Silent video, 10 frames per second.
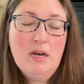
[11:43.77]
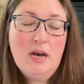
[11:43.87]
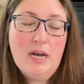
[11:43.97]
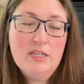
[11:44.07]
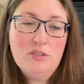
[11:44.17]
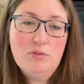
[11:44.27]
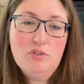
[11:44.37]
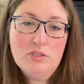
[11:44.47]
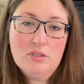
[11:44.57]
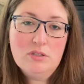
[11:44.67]
I do
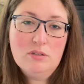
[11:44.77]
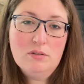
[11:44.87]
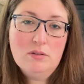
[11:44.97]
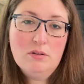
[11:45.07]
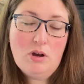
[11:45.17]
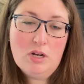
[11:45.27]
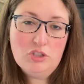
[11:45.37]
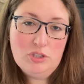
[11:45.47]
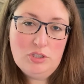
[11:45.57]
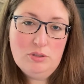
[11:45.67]
just
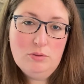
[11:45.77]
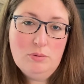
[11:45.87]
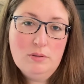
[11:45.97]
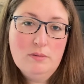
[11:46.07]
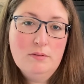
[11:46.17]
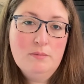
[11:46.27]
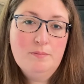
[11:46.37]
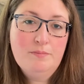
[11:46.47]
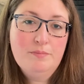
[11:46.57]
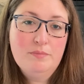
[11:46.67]
caution you
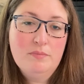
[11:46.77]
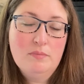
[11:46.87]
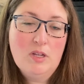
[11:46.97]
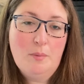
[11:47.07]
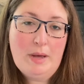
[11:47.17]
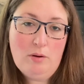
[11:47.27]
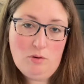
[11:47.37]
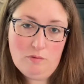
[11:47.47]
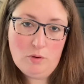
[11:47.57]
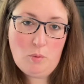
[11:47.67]
about
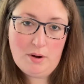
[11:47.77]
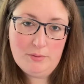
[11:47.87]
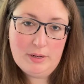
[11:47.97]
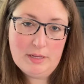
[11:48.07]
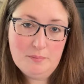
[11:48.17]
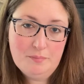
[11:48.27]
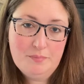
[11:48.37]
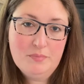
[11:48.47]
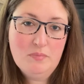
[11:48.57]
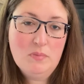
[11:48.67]
overwatering.
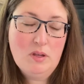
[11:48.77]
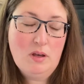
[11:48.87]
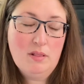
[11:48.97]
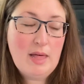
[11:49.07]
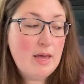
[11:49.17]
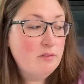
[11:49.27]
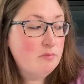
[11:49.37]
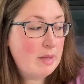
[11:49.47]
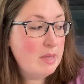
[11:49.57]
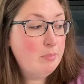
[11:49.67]
A lot of
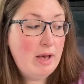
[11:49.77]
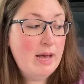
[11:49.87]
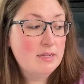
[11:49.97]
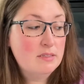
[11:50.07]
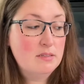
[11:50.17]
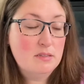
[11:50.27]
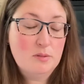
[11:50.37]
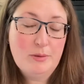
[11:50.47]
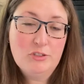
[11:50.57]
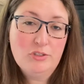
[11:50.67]
my pots,
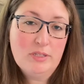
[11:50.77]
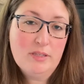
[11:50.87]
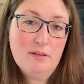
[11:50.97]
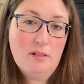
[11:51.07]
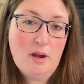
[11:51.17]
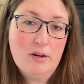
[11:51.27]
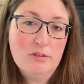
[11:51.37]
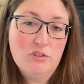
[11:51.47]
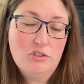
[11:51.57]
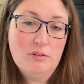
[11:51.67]
especially the
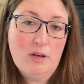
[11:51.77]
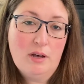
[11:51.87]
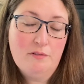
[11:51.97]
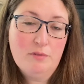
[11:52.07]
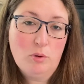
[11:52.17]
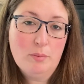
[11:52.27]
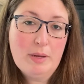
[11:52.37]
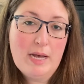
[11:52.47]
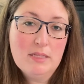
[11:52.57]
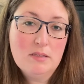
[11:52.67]
large floor
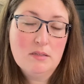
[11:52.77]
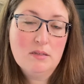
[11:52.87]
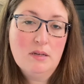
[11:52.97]
pots,